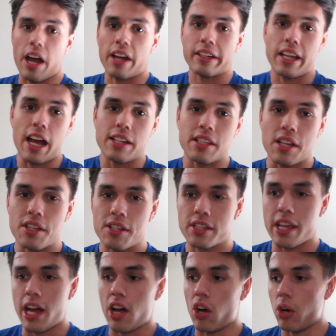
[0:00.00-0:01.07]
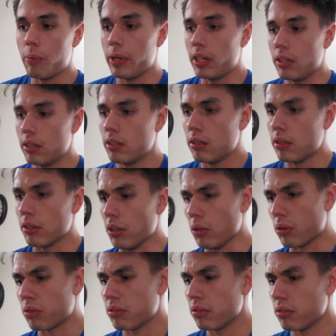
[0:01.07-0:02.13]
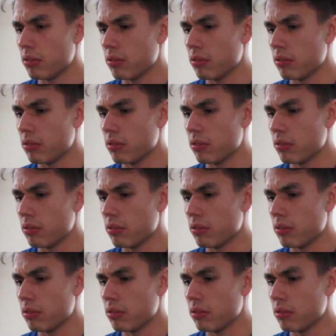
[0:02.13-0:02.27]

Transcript: All right, guys, I just got home and Luke,